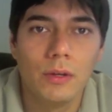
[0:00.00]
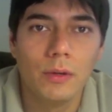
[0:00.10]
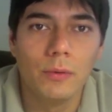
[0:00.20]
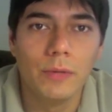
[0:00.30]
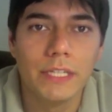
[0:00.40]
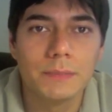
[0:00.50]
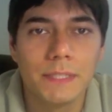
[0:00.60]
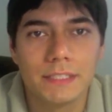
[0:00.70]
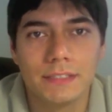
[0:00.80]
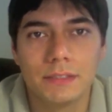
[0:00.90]
We
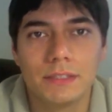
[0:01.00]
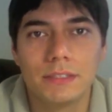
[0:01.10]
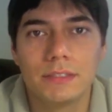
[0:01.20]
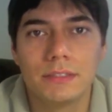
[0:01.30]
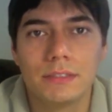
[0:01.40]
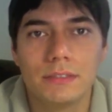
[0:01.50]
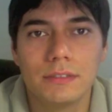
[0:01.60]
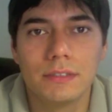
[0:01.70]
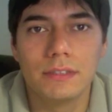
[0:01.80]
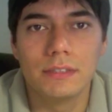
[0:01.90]
expect this
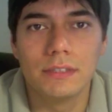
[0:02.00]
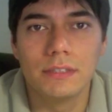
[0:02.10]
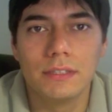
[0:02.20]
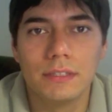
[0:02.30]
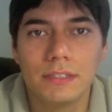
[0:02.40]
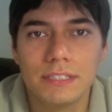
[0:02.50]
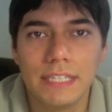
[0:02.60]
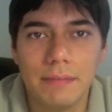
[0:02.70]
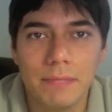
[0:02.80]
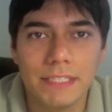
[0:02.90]

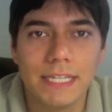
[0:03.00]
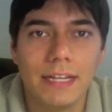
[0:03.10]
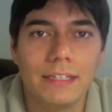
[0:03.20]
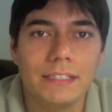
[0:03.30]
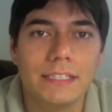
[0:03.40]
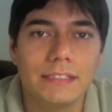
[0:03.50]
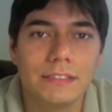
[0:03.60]
same mentality